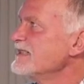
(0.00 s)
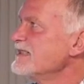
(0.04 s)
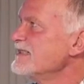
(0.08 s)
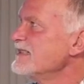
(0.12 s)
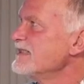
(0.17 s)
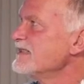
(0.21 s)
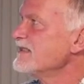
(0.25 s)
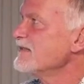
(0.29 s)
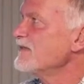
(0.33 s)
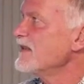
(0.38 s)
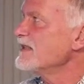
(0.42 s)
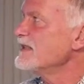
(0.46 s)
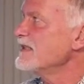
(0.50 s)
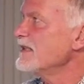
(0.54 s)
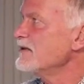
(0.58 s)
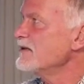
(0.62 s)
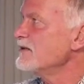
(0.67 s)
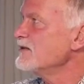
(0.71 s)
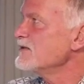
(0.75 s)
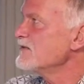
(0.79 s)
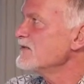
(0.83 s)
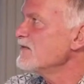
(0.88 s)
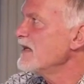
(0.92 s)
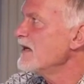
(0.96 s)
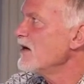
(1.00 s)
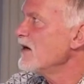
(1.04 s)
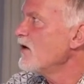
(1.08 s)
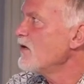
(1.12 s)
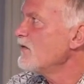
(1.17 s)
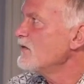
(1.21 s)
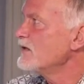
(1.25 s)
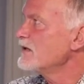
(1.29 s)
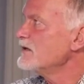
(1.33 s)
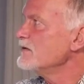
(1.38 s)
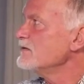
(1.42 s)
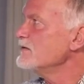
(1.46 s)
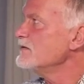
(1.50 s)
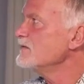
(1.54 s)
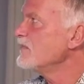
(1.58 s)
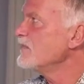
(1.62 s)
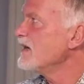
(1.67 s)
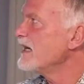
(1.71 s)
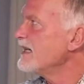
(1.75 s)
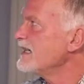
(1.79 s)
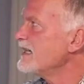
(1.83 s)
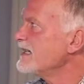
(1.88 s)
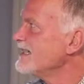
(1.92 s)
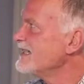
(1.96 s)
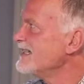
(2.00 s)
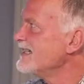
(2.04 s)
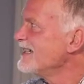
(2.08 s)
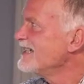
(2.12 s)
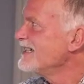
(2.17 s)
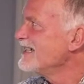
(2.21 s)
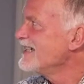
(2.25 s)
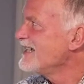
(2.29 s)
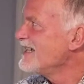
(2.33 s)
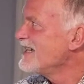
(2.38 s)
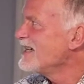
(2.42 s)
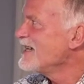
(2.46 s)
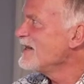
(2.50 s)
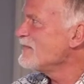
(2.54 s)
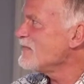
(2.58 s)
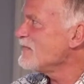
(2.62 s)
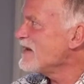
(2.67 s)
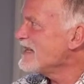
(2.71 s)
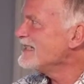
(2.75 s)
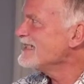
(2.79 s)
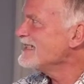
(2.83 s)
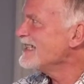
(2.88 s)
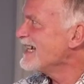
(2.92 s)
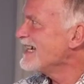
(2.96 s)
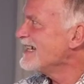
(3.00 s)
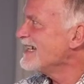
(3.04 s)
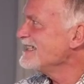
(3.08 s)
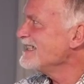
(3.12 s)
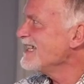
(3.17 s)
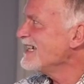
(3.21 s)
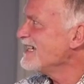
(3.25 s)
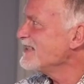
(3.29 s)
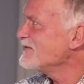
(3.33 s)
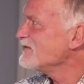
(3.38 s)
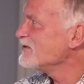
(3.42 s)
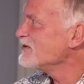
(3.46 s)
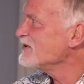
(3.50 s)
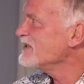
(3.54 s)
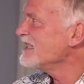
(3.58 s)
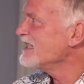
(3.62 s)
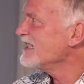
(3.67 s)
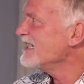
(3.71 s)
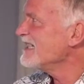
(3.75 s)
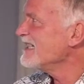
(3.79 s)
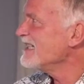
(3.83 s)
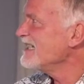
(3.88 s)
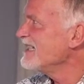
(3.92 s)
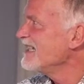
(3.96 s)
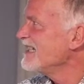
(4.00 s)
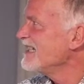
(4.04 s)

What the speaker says: quaternions were overlooked by mankind, I would say.